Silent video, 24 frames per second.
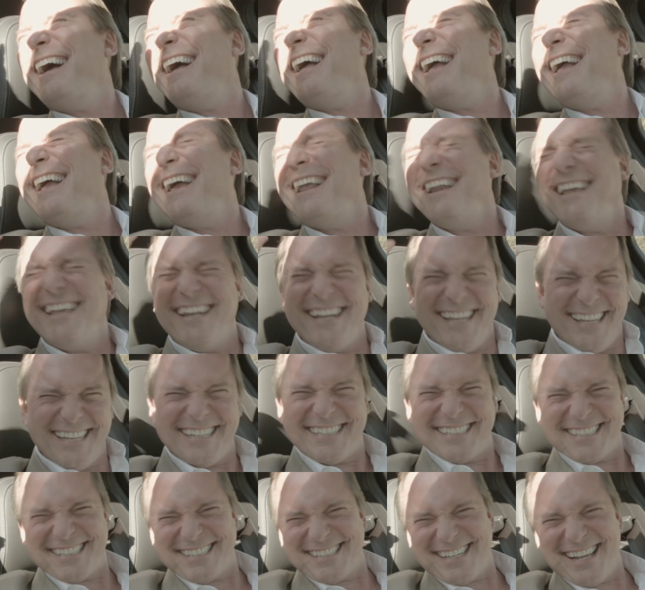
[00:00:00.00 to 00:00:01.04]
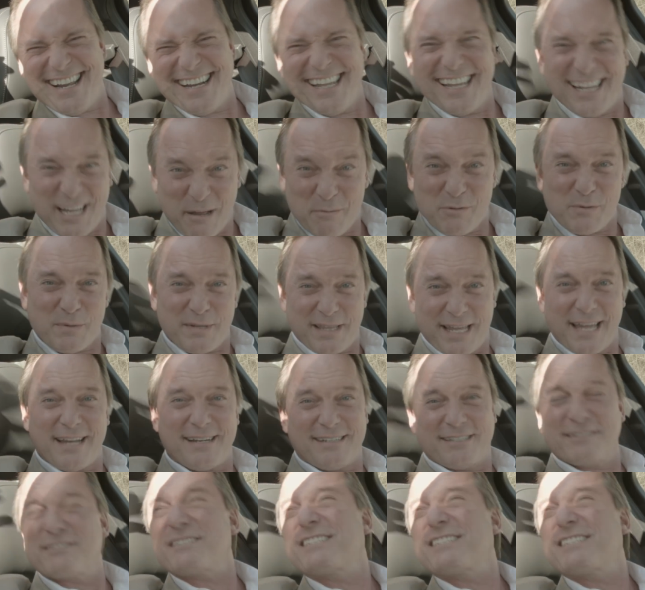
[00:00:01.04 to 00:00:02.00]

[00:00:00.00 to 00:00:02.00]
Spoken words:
And it is sunny. Comes with that.